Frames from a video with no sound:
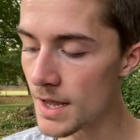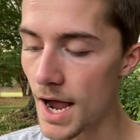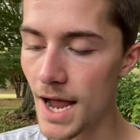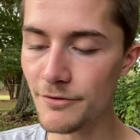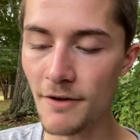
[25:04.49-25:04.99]

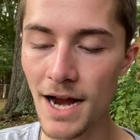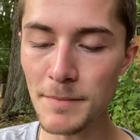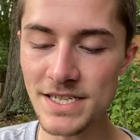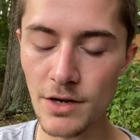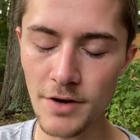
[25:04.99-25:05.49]
I find
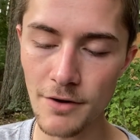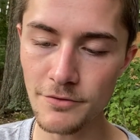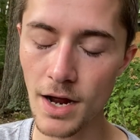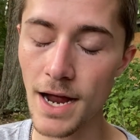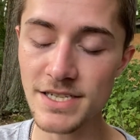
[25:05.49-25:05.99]
myself
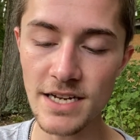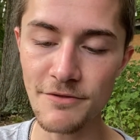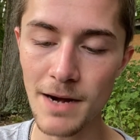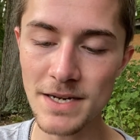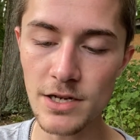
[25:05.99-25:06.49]

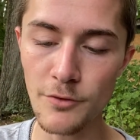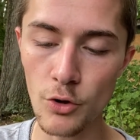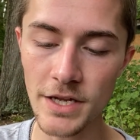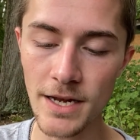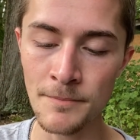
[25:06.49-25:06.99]

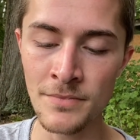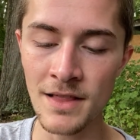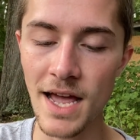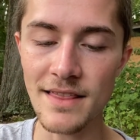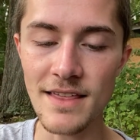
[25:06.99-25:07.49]
holding it
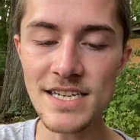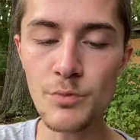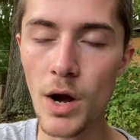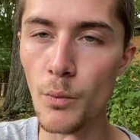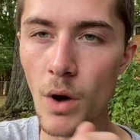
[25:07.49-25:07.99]
like this,
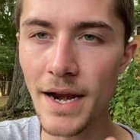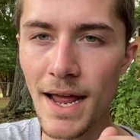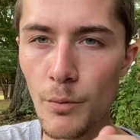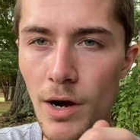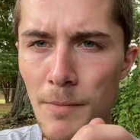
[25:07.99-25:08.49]
where
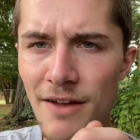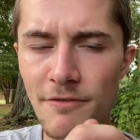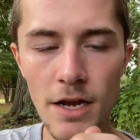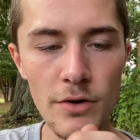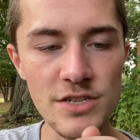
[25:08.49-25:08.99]
my
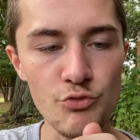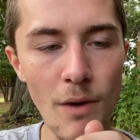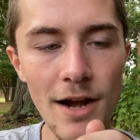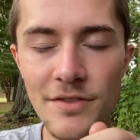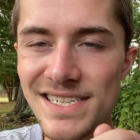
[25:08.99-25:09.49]
finger is
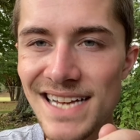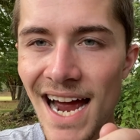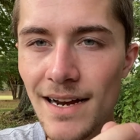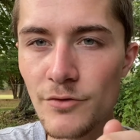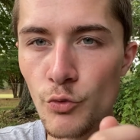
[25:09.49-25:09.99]
right on the
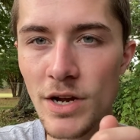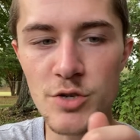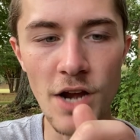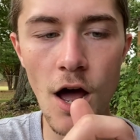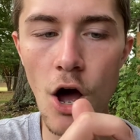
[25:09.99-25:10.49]
side of the
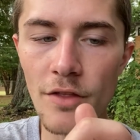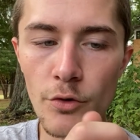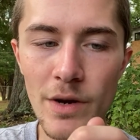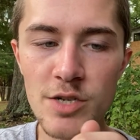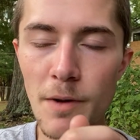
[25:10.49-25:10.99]
ridge, not on
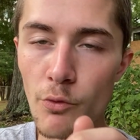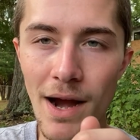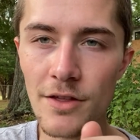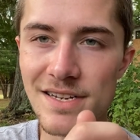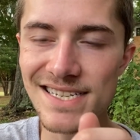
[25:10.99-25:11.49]
the ridge, but
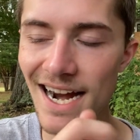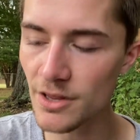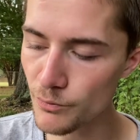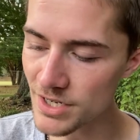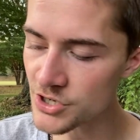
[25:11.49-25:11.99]
right on the side of
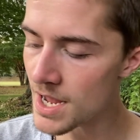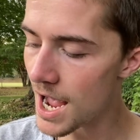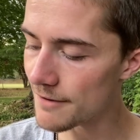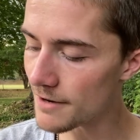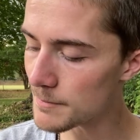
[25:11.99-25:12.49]
the ridge.
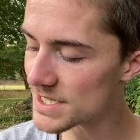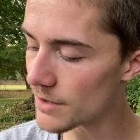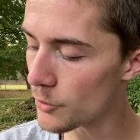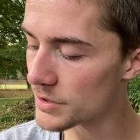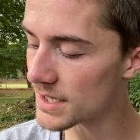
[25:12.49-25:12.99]
I find
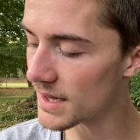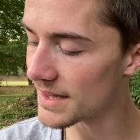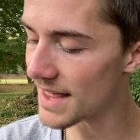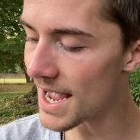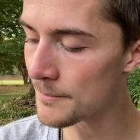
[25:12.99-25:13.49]
myself holding it
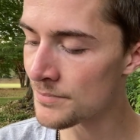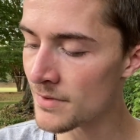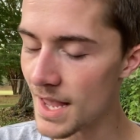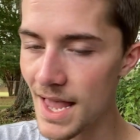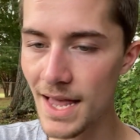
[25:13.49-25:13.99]
like that,
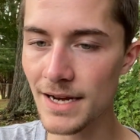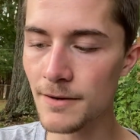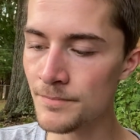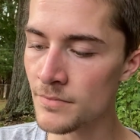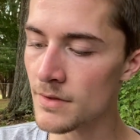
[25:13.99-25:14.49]

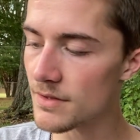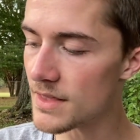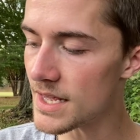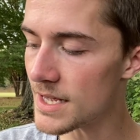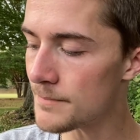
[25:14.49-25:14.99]
and
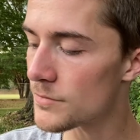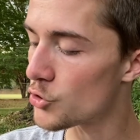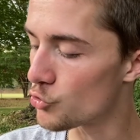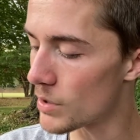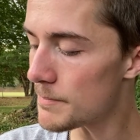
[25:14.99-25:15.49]
the
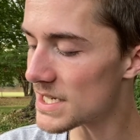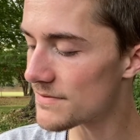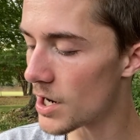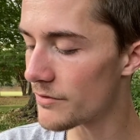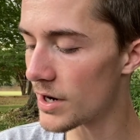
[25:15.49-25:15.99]
grip is
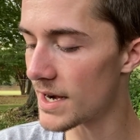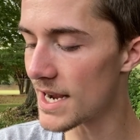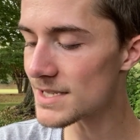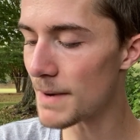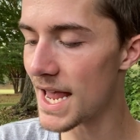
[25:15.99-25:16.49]
very, very
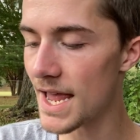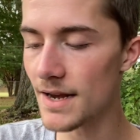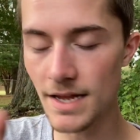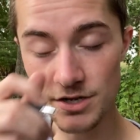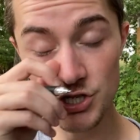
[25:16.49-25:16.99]
nice. My
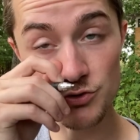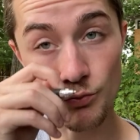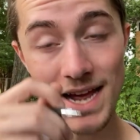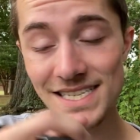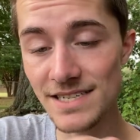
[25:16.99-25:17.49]
hand, it just
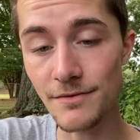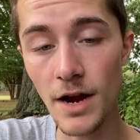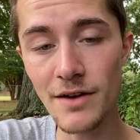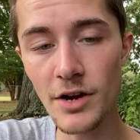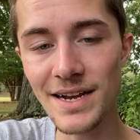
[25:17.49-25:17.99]
rests
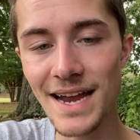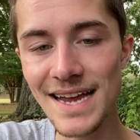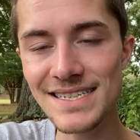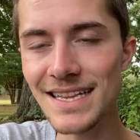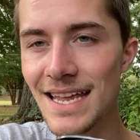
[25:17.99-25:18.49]
very, very
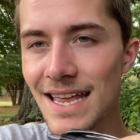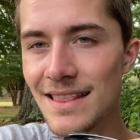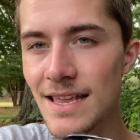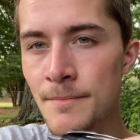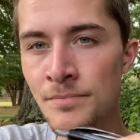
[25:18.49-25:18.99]
nicely
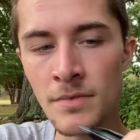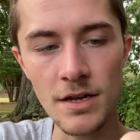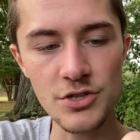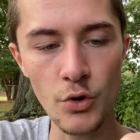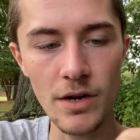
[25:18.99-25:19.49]
in the
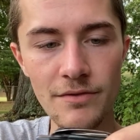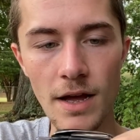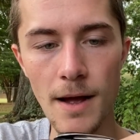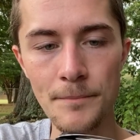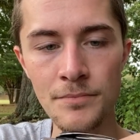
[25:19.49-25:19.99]
sort
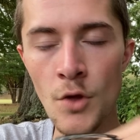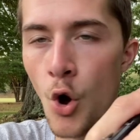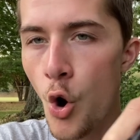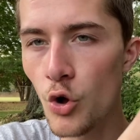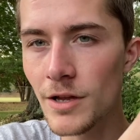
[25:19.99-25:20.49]
of
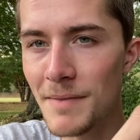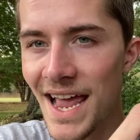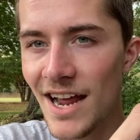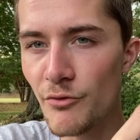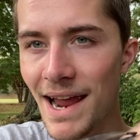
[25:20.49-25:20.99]
hole in my
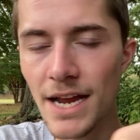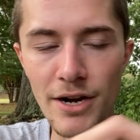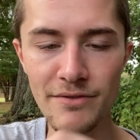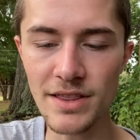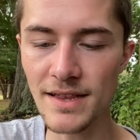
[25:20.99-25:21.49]
hand right here
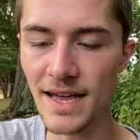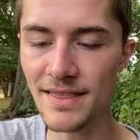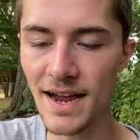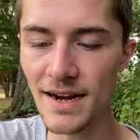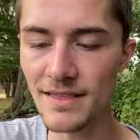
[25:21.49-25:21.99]
and everything like
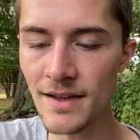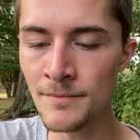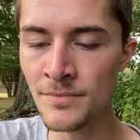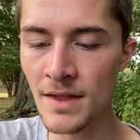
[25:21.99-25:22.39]
that kind of thing.